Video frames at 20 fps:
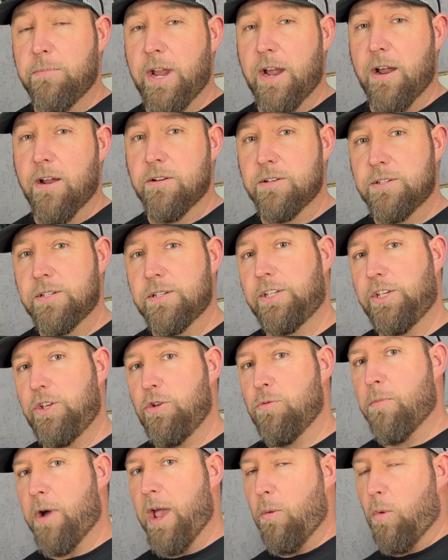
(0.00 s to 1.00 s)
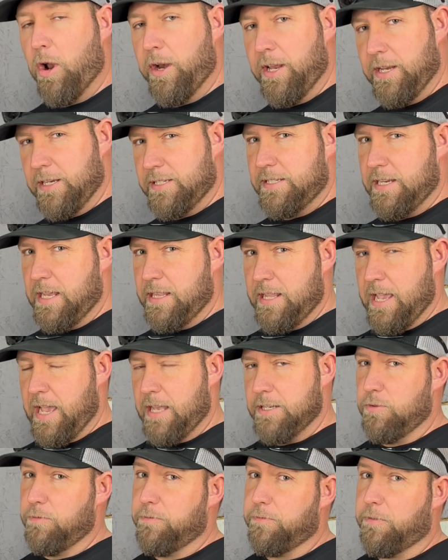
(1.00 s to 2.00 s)
bears, you might want to extend
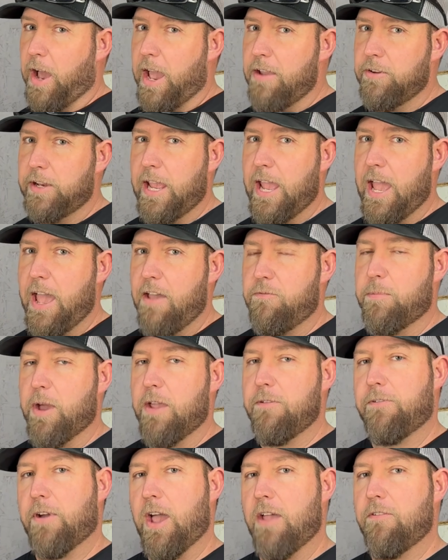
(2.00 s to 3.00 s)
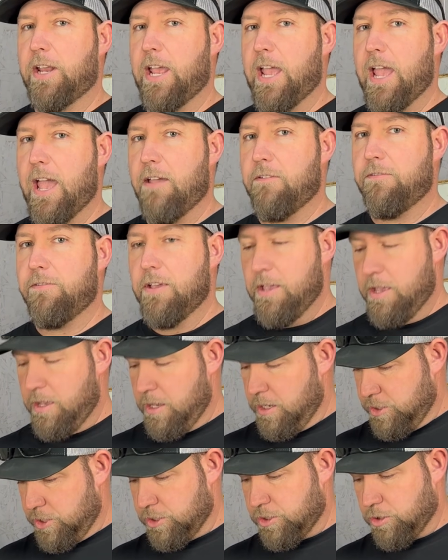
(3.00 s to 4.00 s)
that to 5.5 by 5.5,
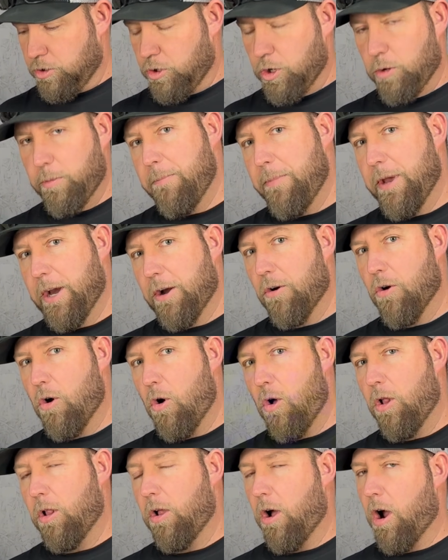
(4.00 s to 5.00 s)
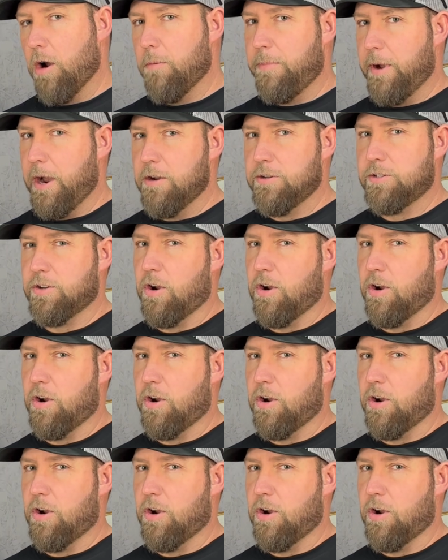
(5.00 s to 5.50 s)
just a little bit bigger hole. Our bears